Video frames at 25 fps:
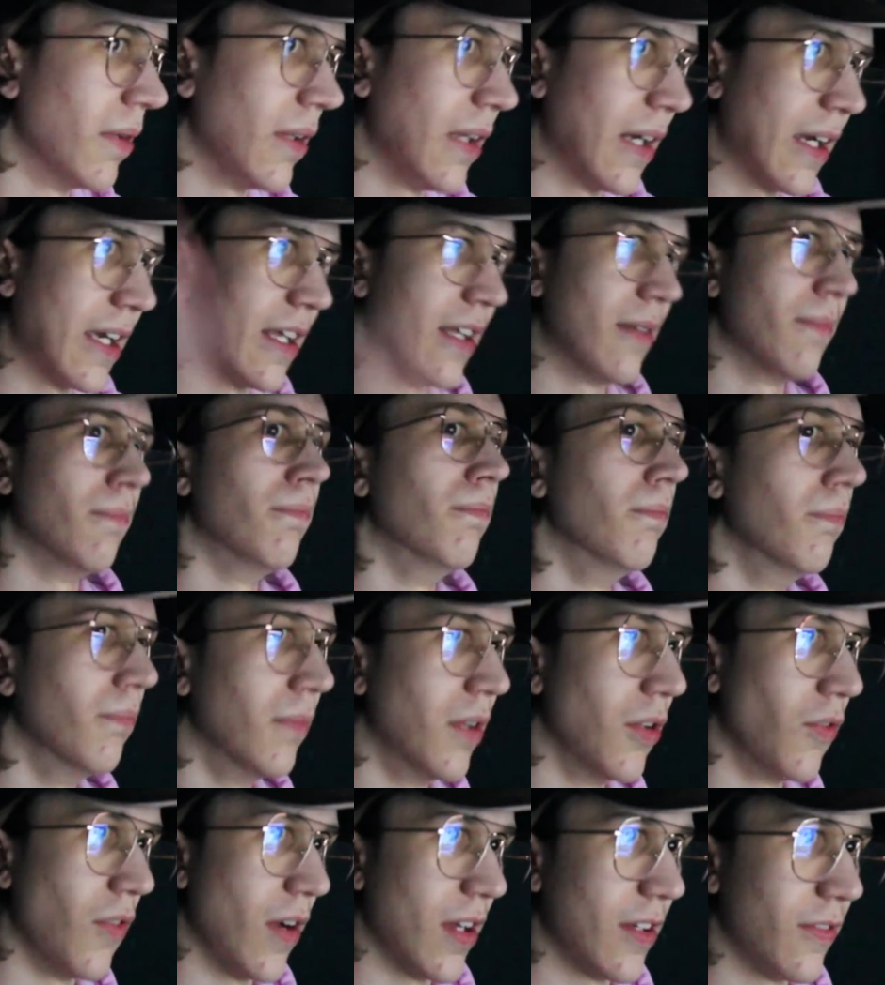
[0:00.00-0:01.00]
but like his,
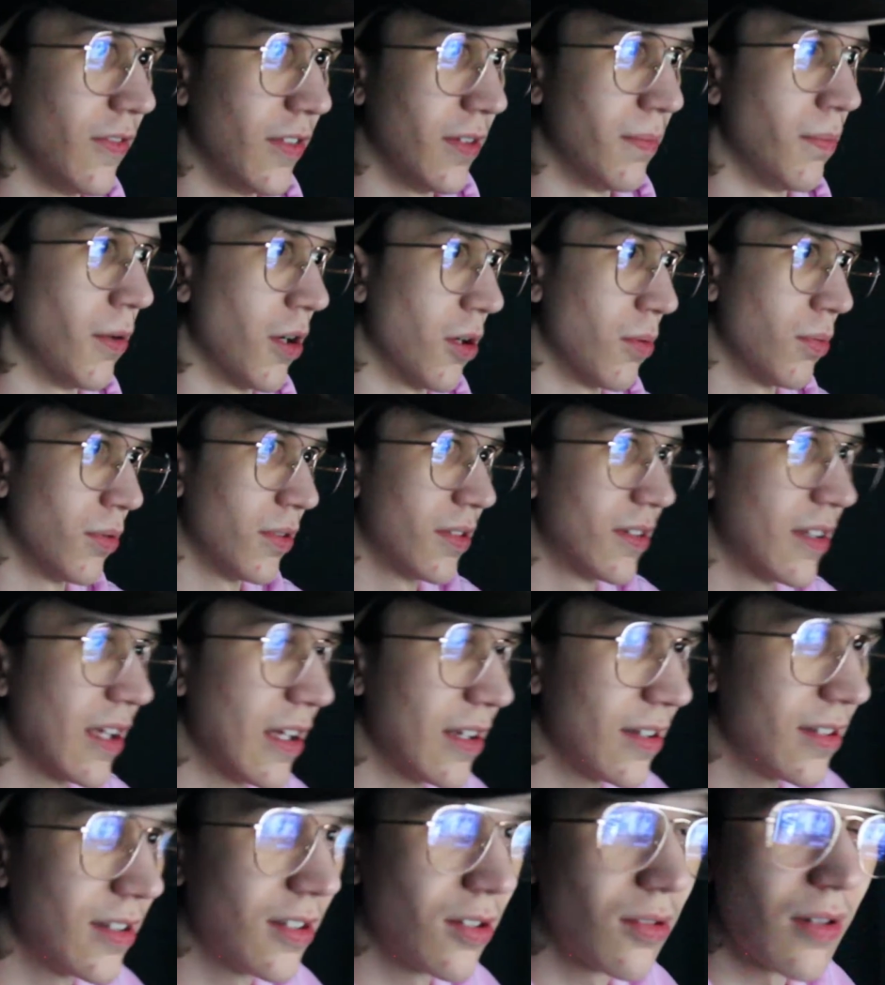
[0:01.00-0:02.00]
the rest of his body would
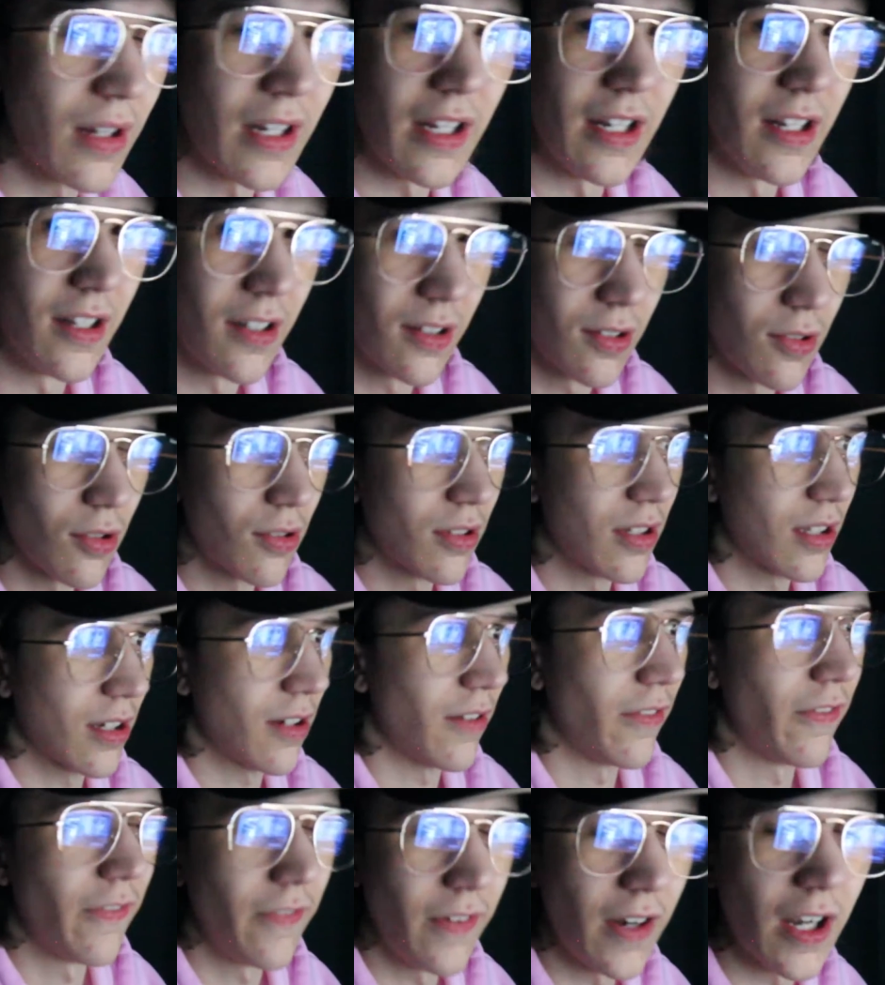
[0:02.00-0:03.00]
stand still and he just looks like
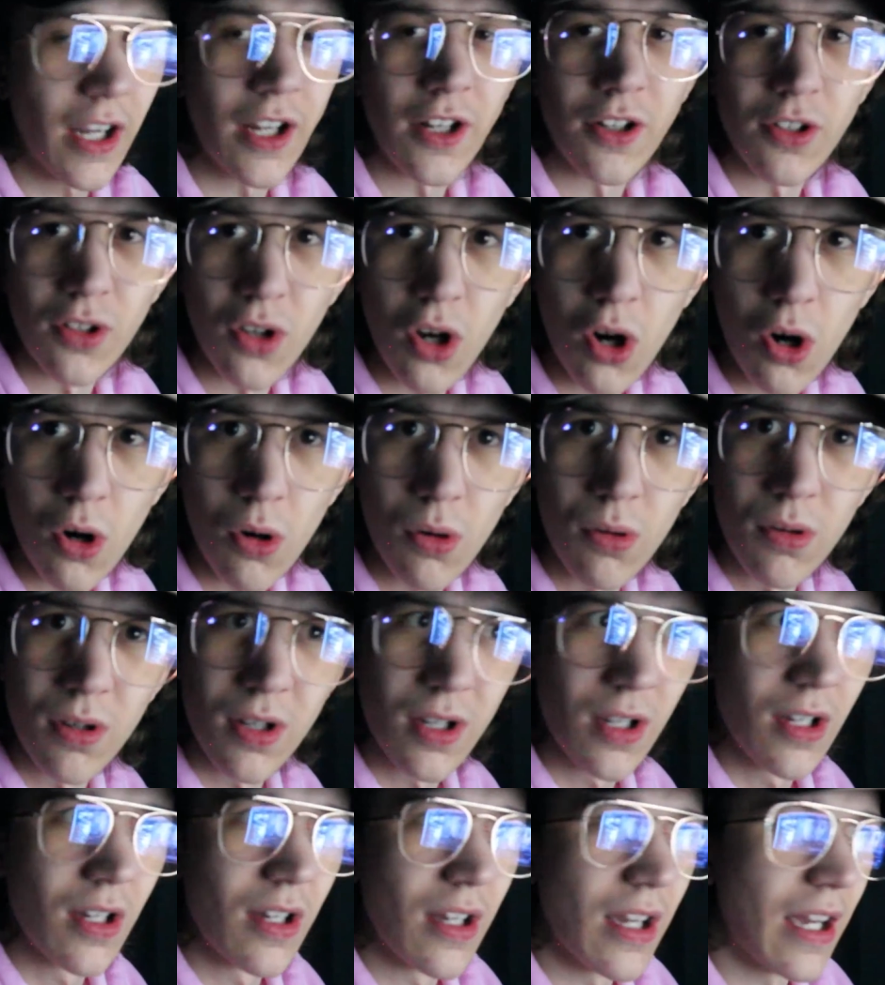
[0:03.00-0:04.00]
a fucking doll
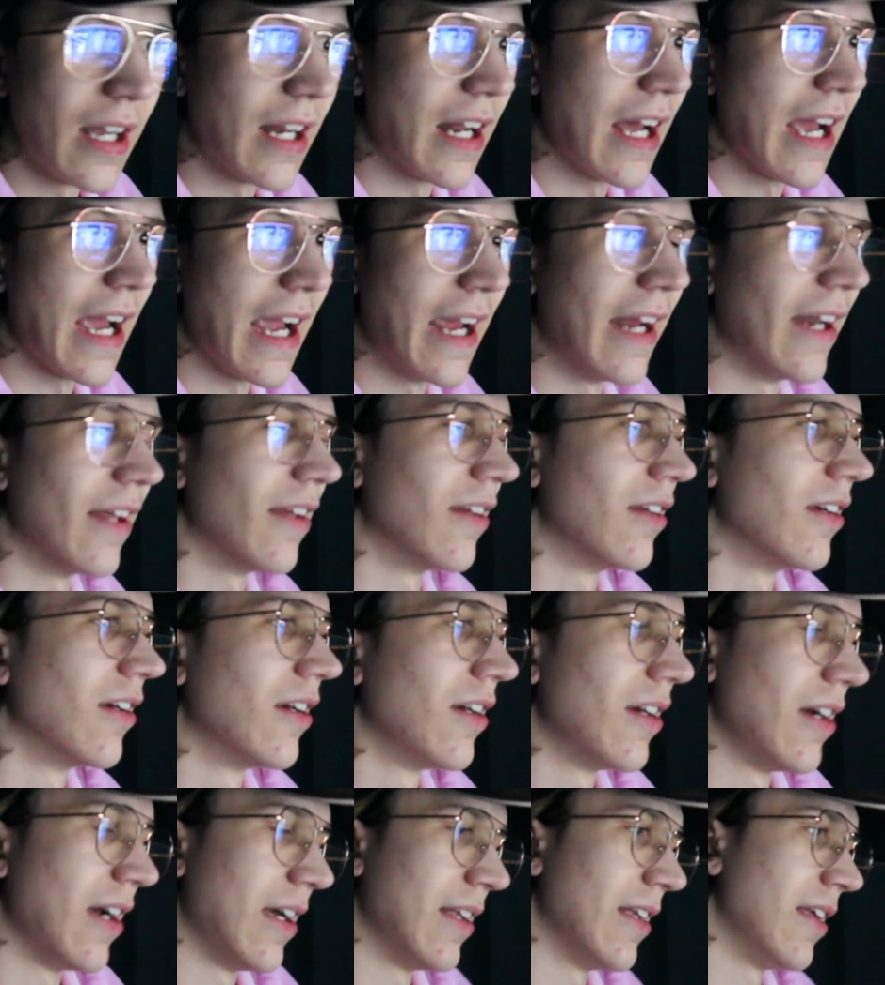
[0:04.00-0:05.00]
and I hate it.
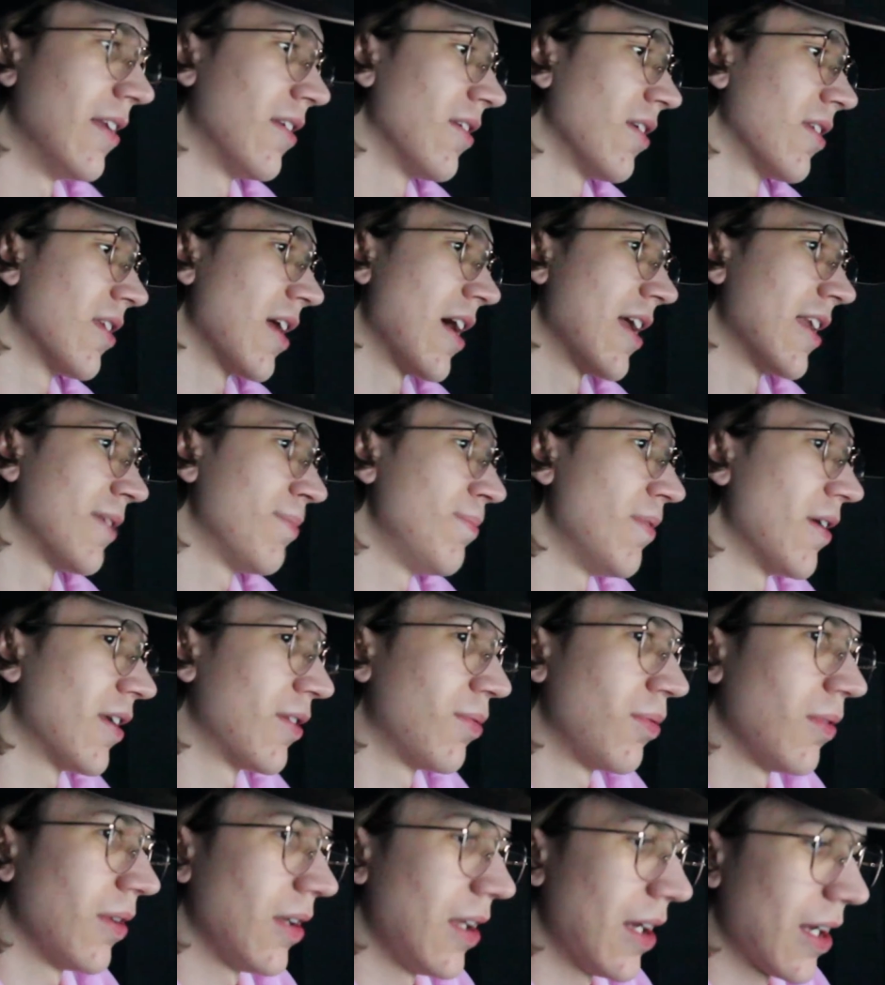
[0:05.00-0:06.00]
And there's other
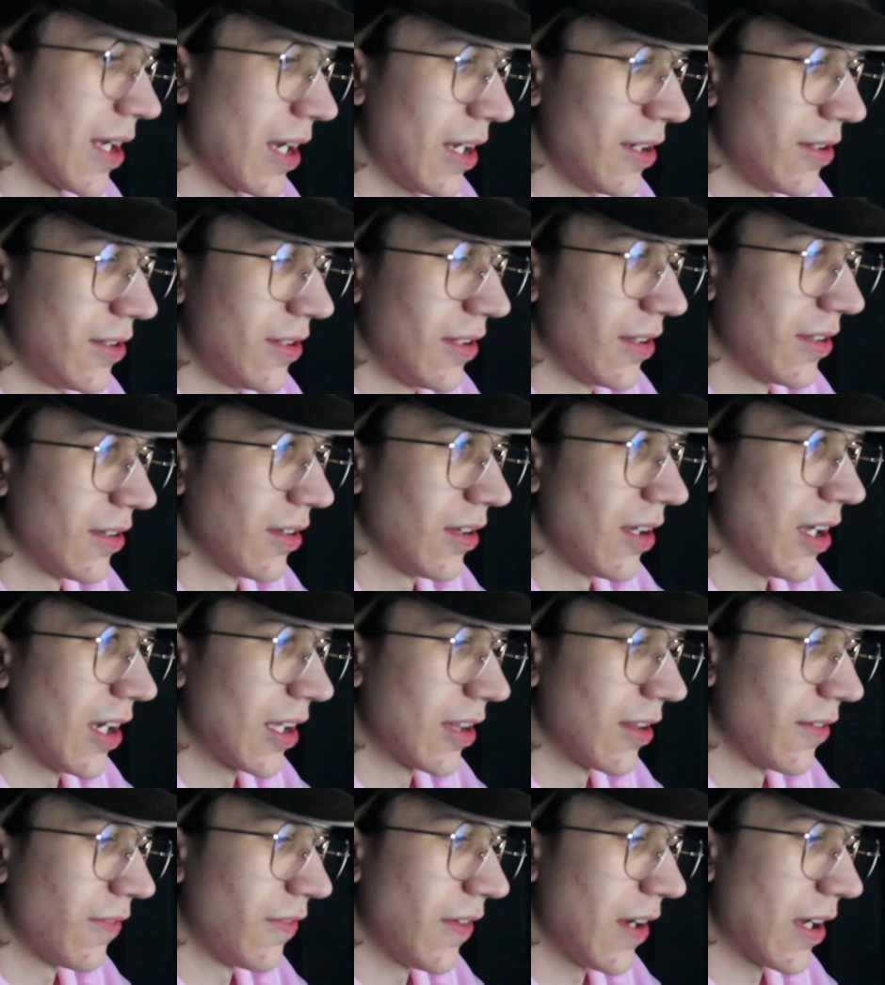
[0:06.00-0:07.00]
aspects where like I
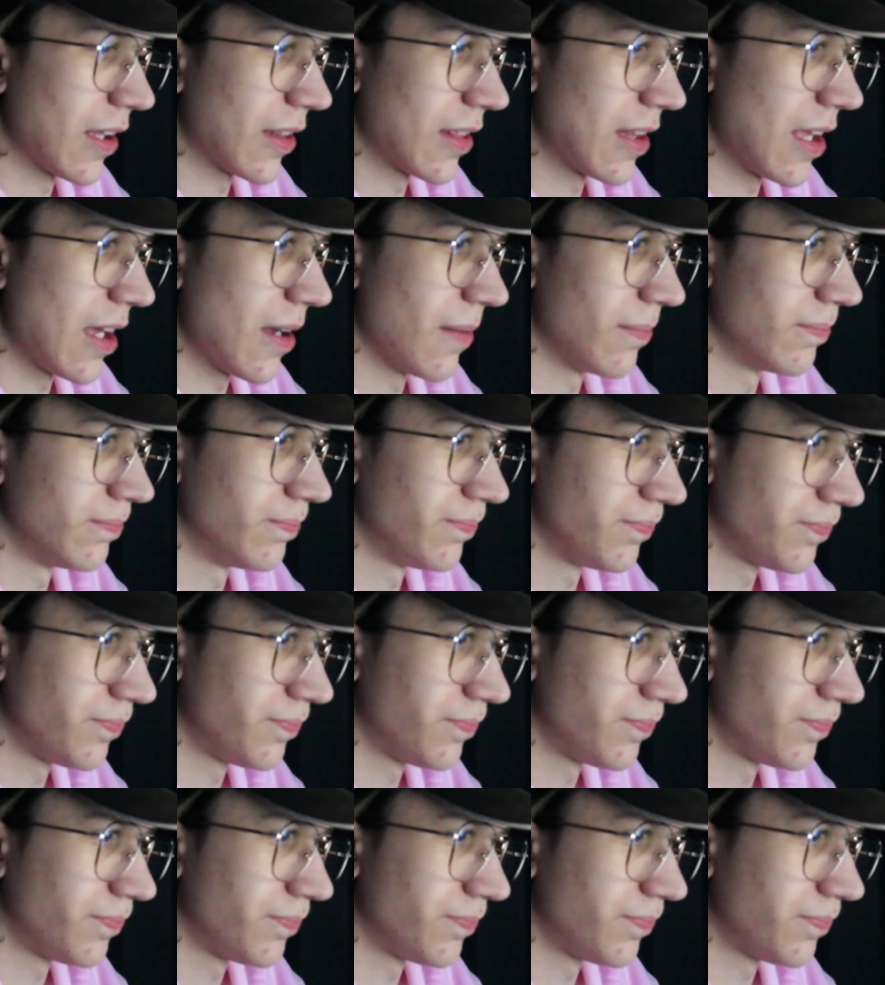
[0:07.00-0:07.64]
dislike the fact that